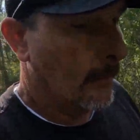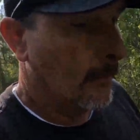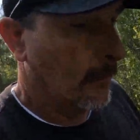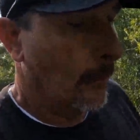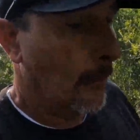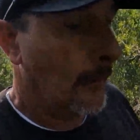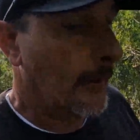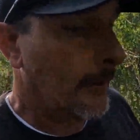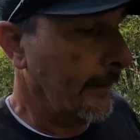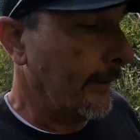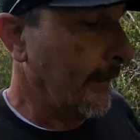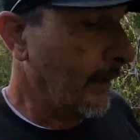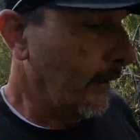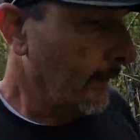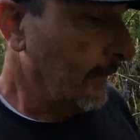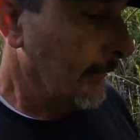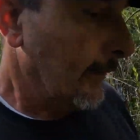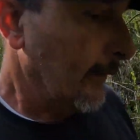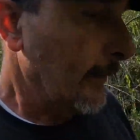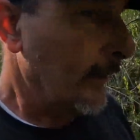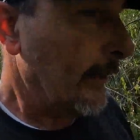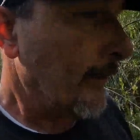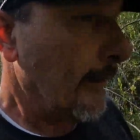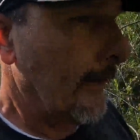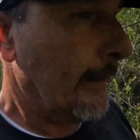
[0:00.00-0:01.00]
runned
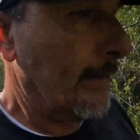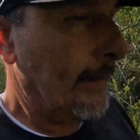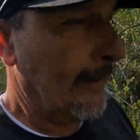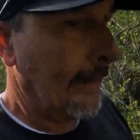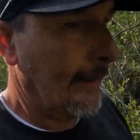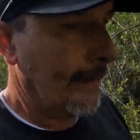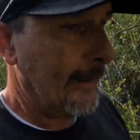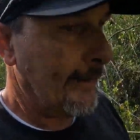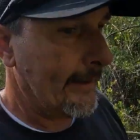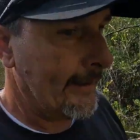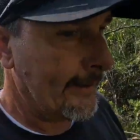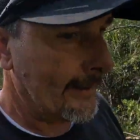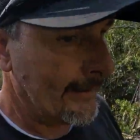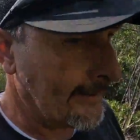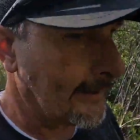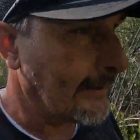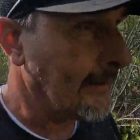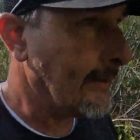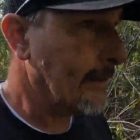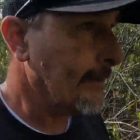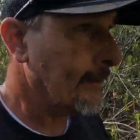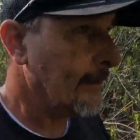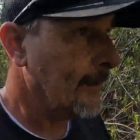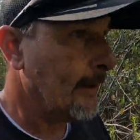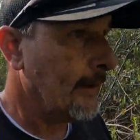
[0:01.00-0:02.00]
over is
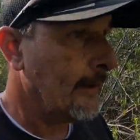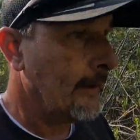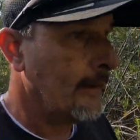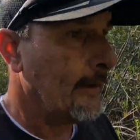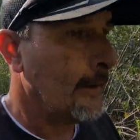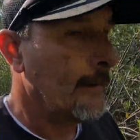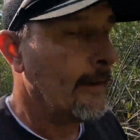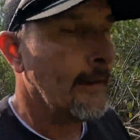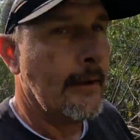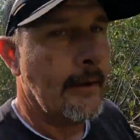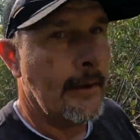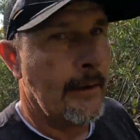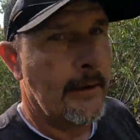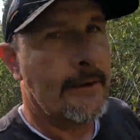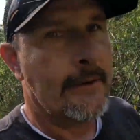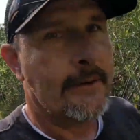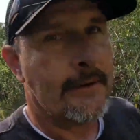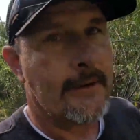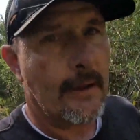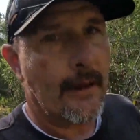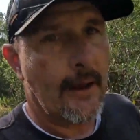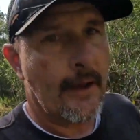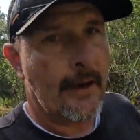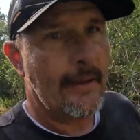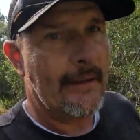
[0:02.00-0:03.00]

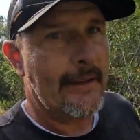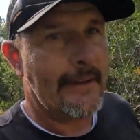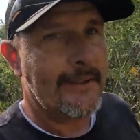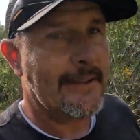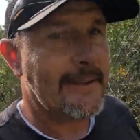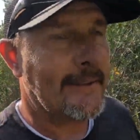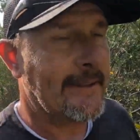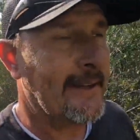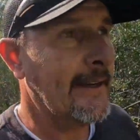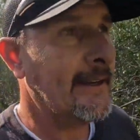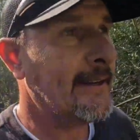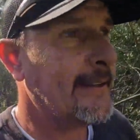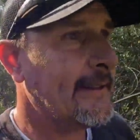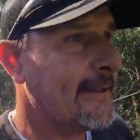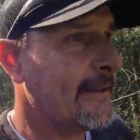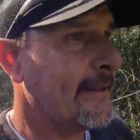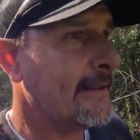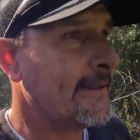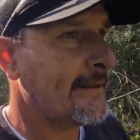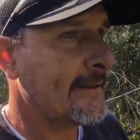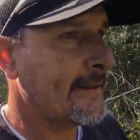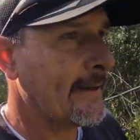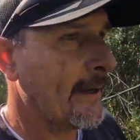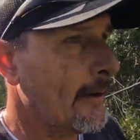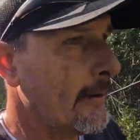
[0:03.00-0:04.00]
there's a lot of these sticks
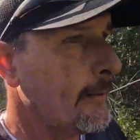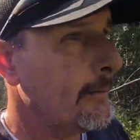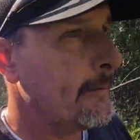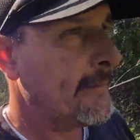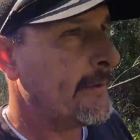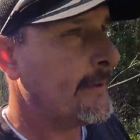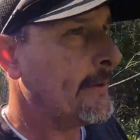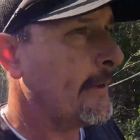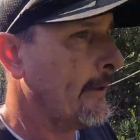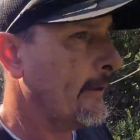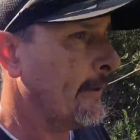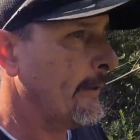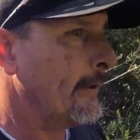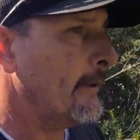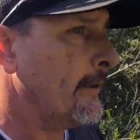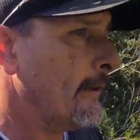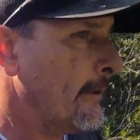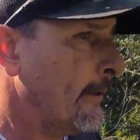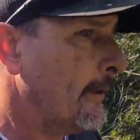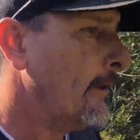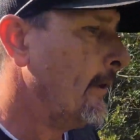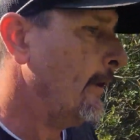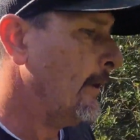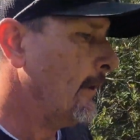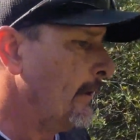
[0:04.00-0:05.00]
and stumps
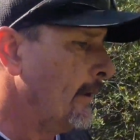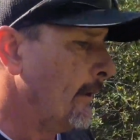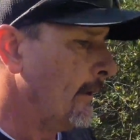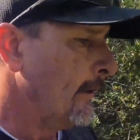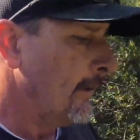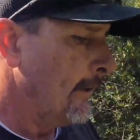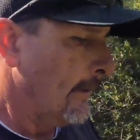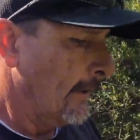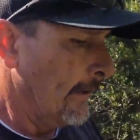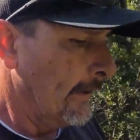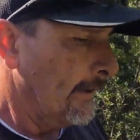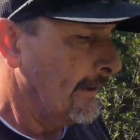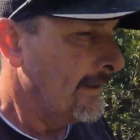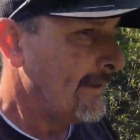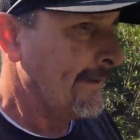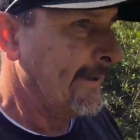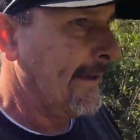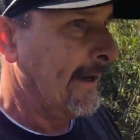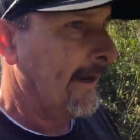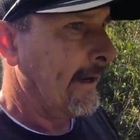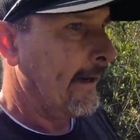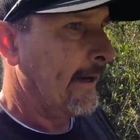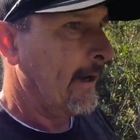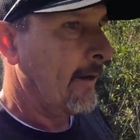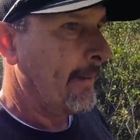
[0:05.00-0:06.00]

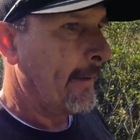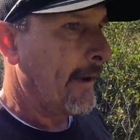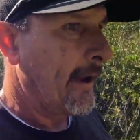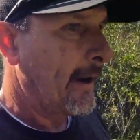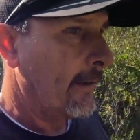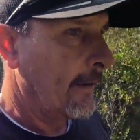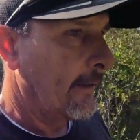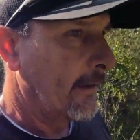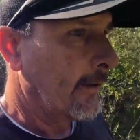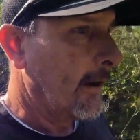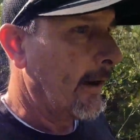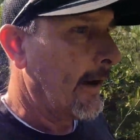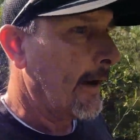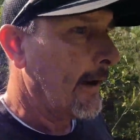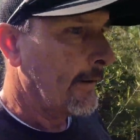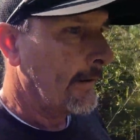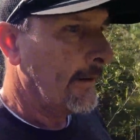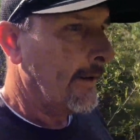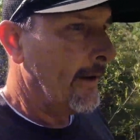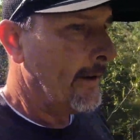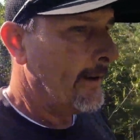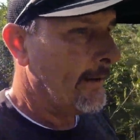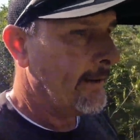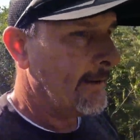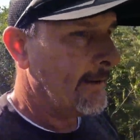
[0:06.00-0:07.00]
sticking up out of the ground.